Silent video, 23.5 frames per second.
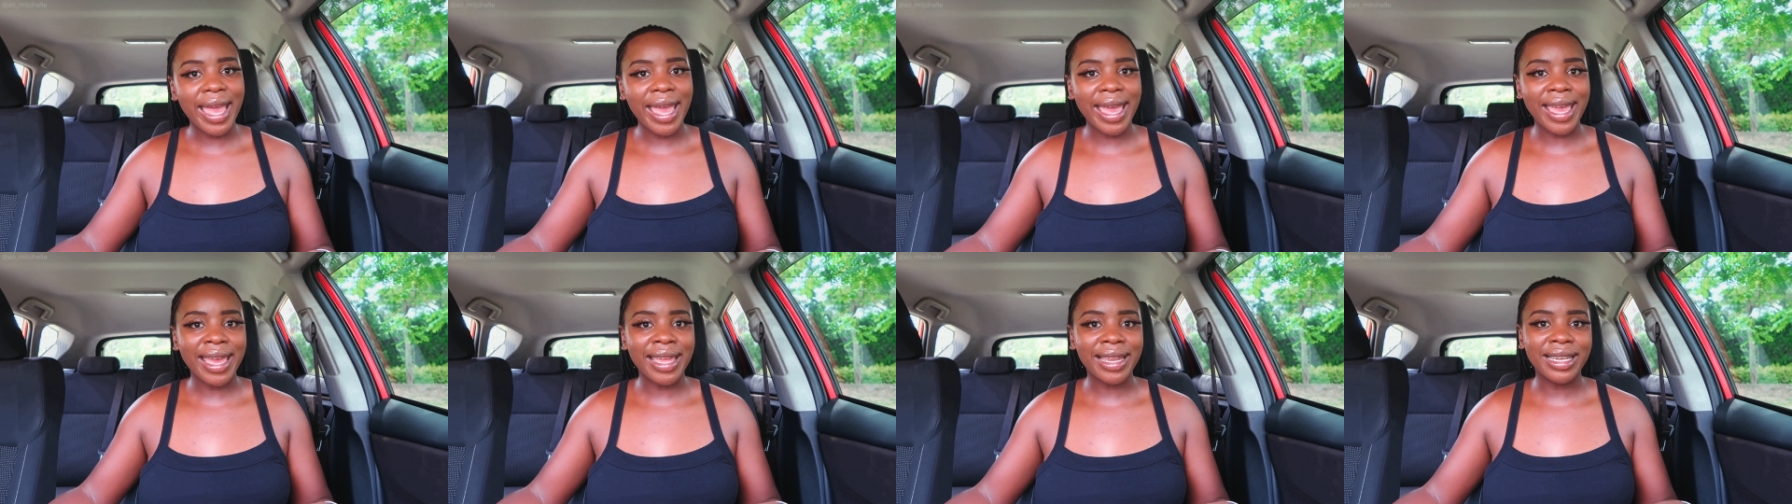
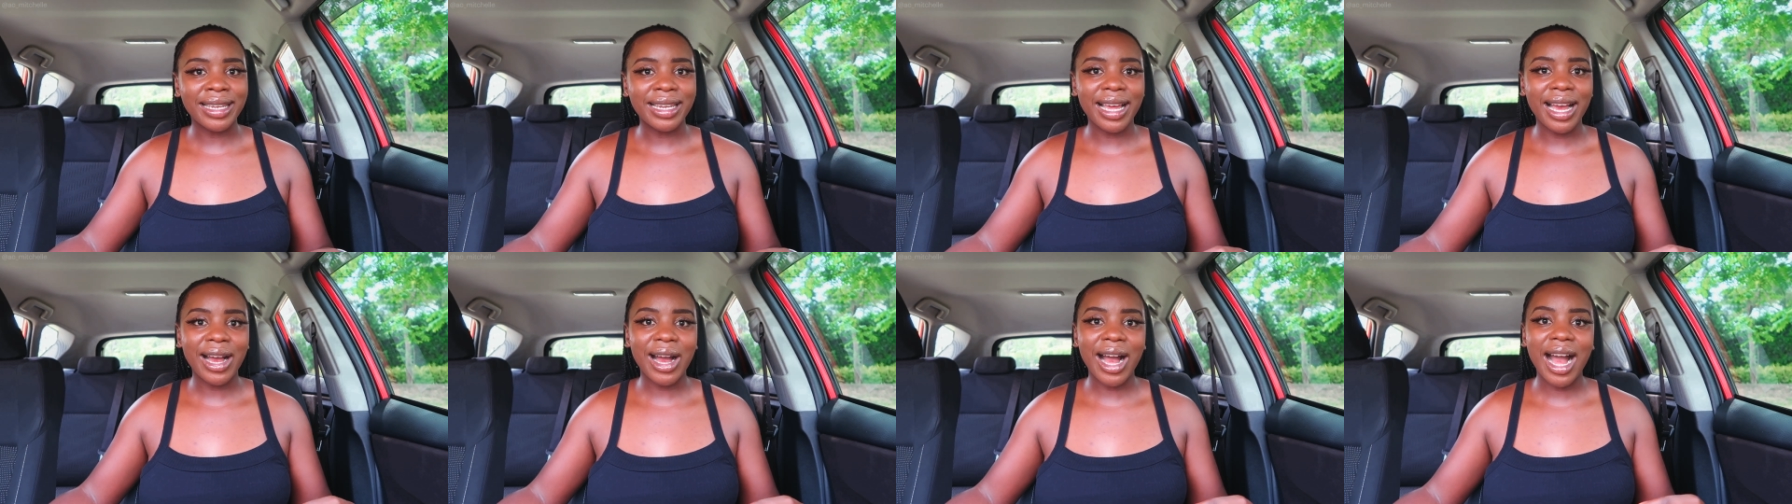
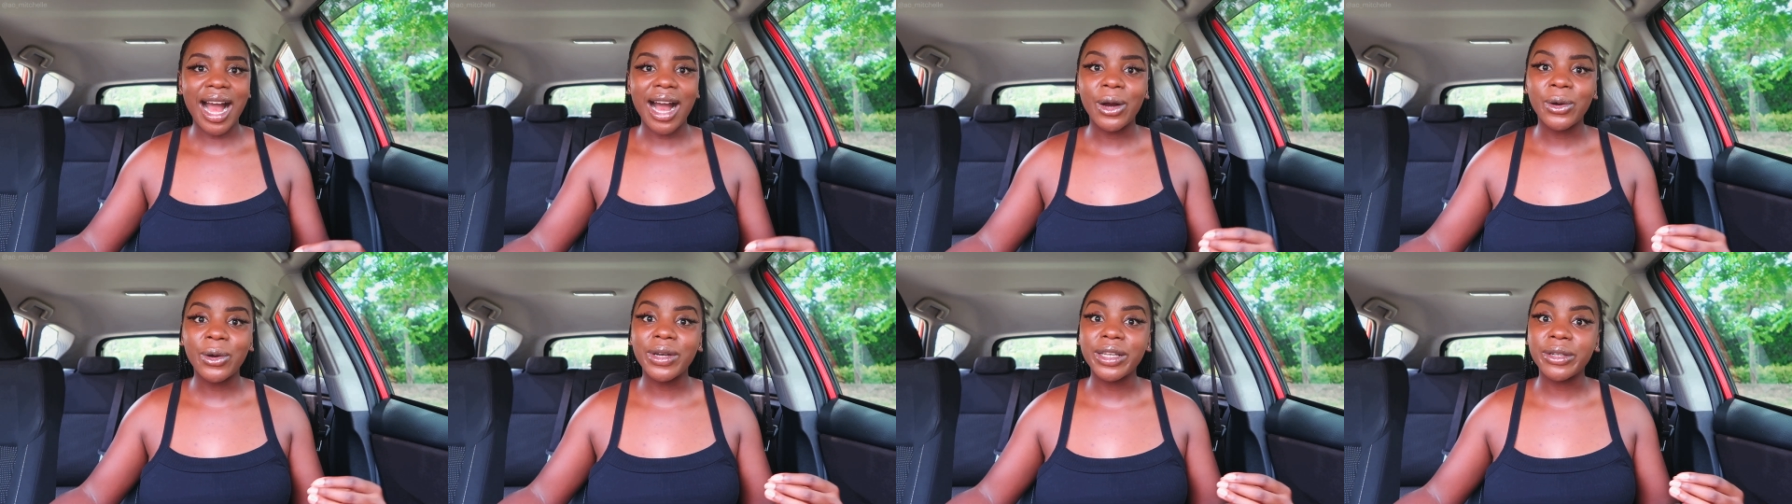and
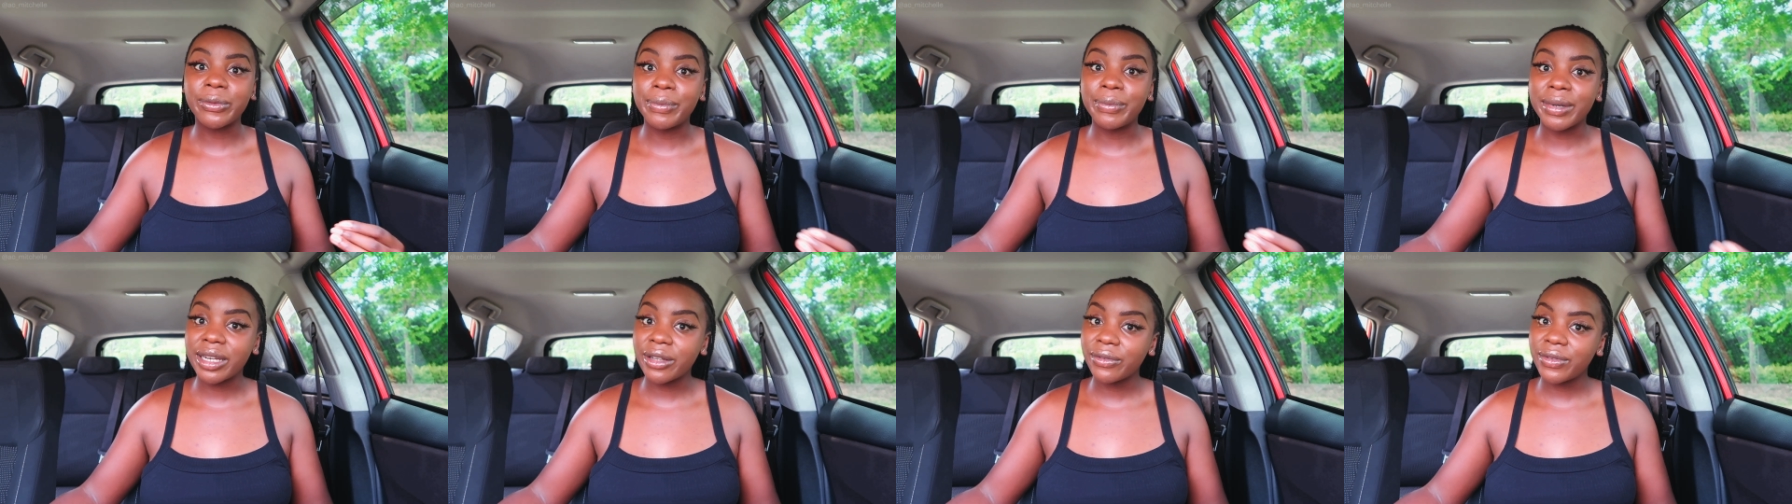how it
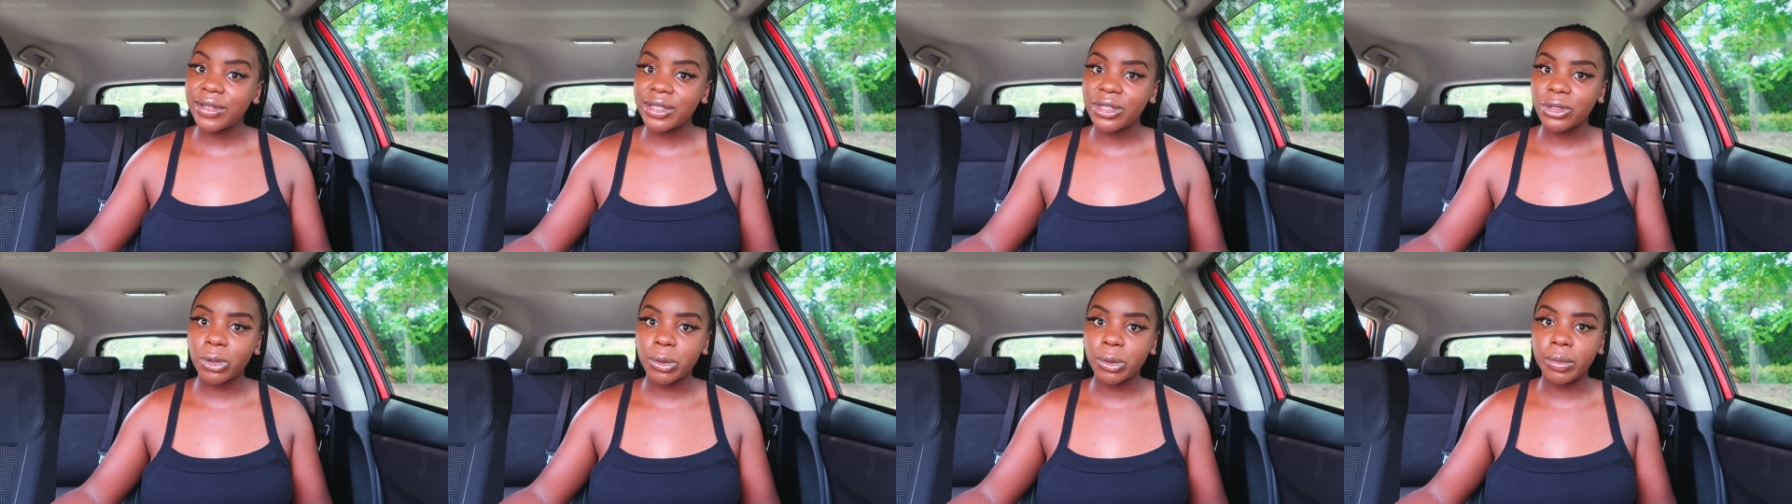
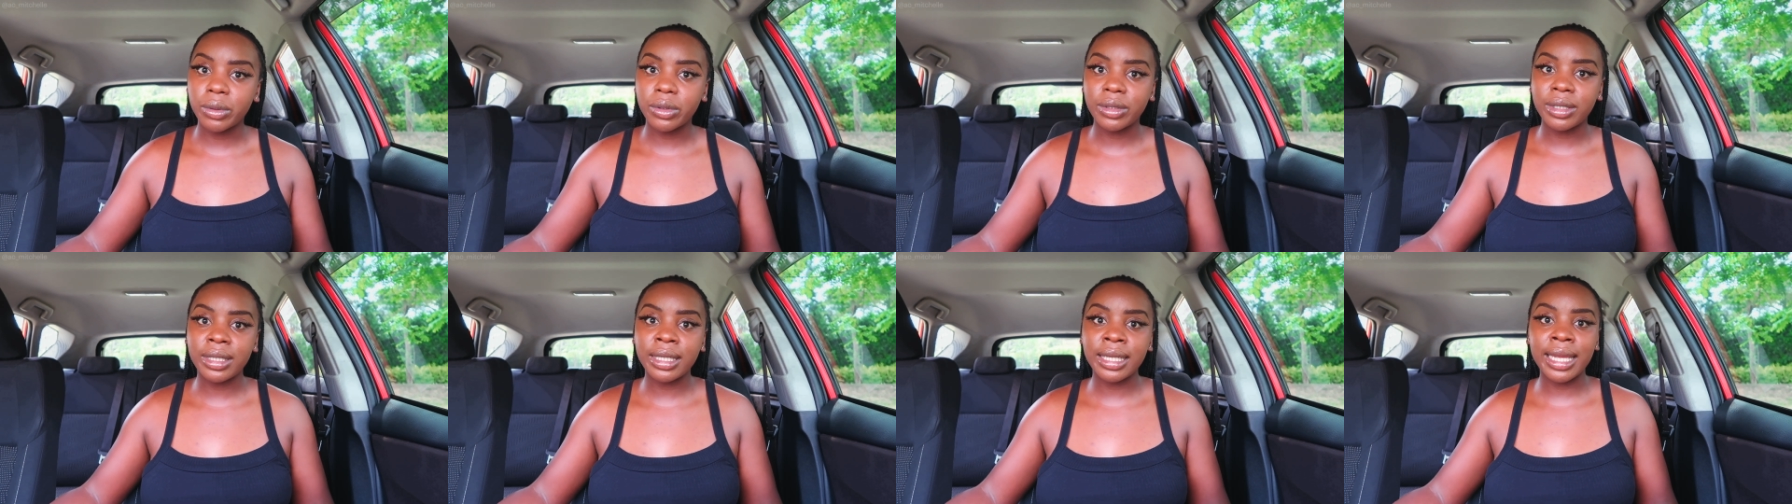benefits your
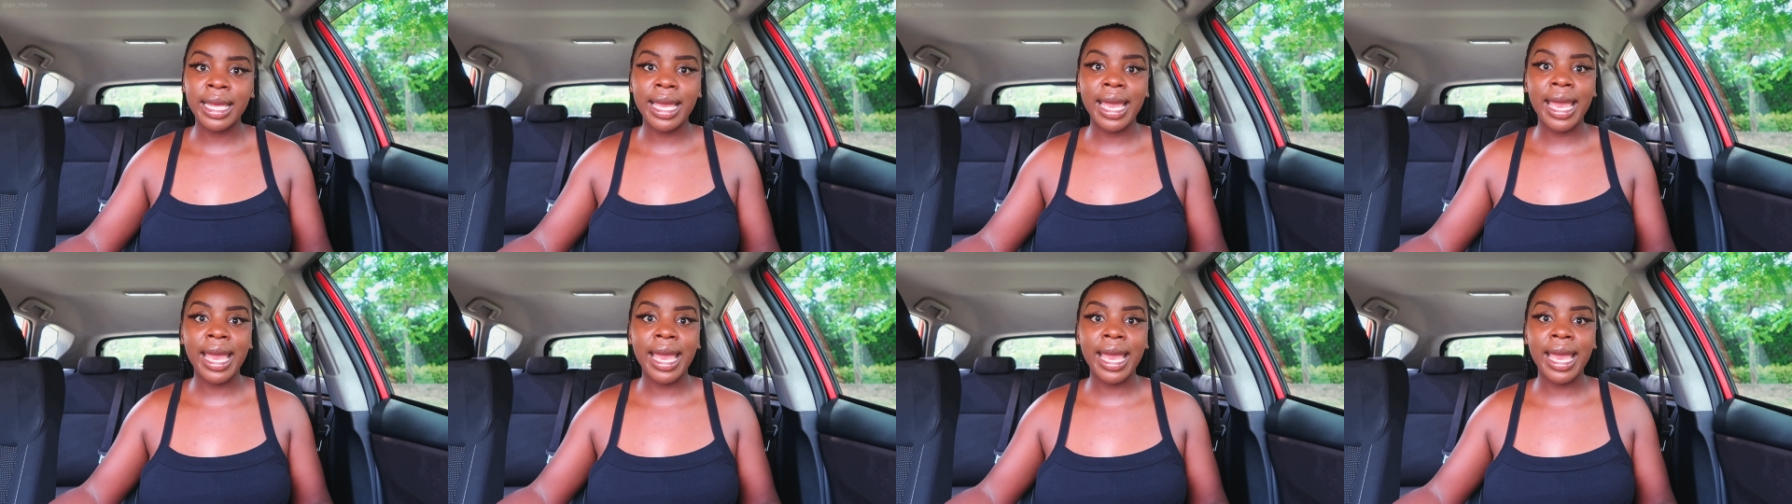body